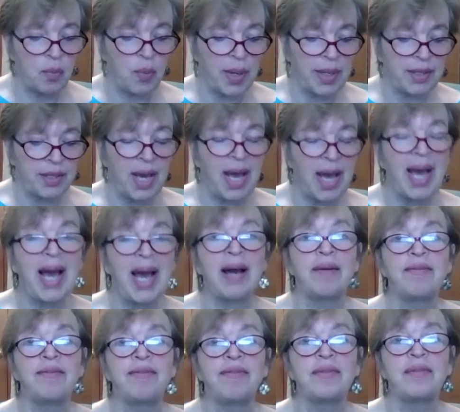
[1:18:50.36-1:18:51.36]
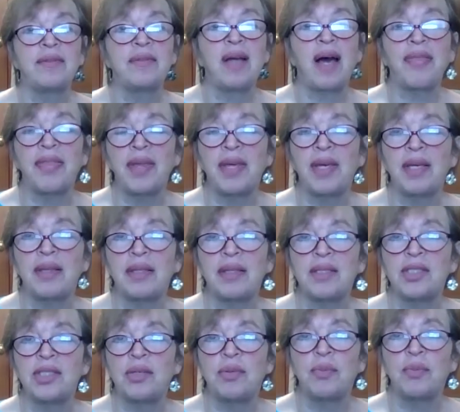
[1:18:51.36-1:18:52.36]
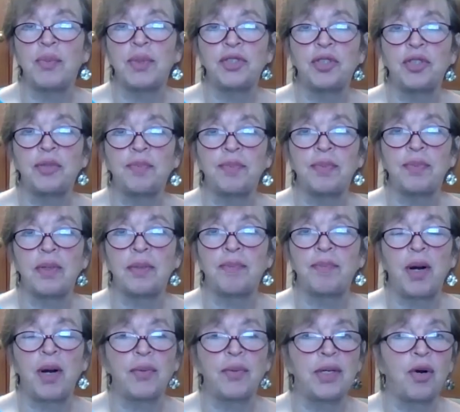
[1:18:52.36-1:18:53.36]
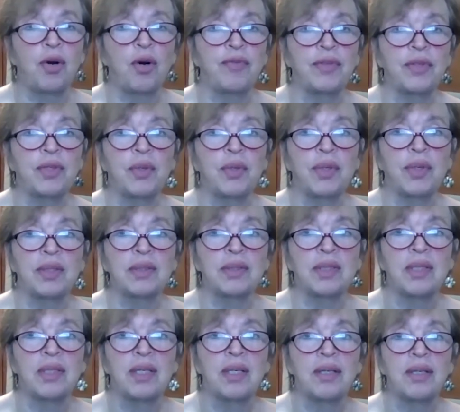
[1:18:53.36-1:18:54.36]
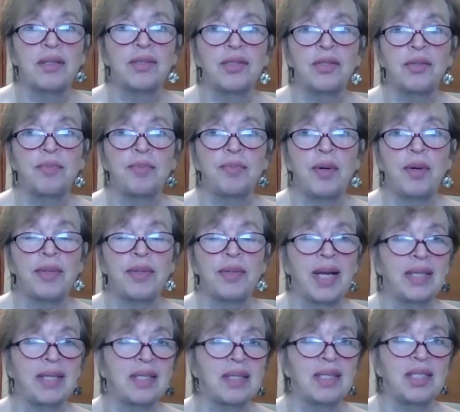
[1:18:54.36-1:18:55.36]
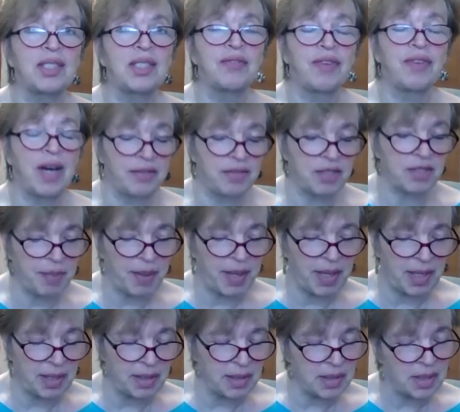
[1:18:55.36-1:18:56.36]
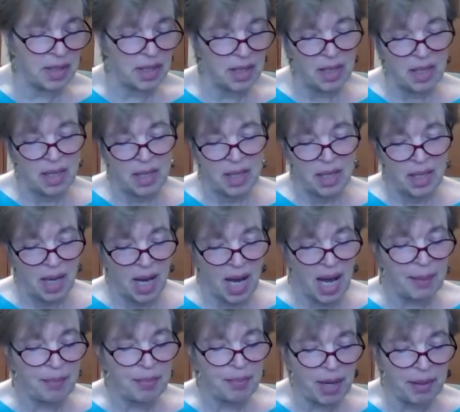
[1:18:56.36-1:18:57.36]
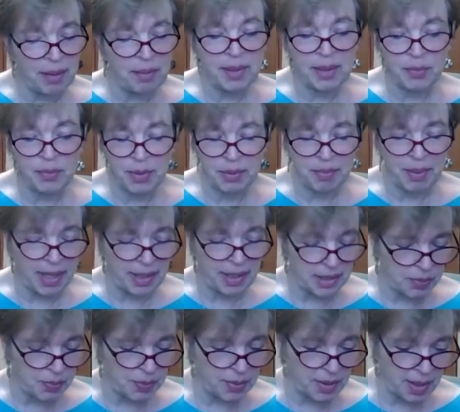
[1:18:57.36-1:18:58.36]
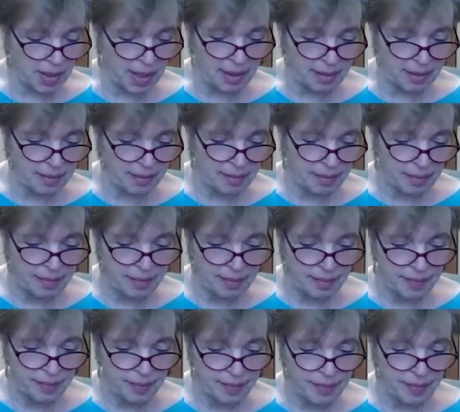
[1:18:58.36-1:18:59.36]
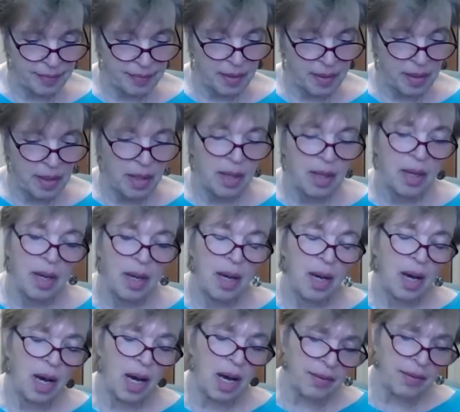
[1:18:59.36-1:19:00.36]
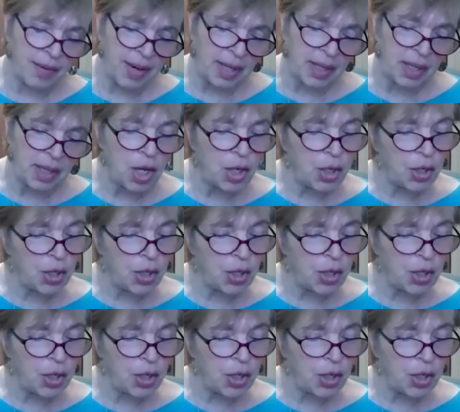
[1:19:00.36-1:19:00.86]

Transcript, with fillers: when you have nothing in the suit in which your opponent overcalled. So your opponent has at least five spades. I probably would pass with that. I would pass. All right.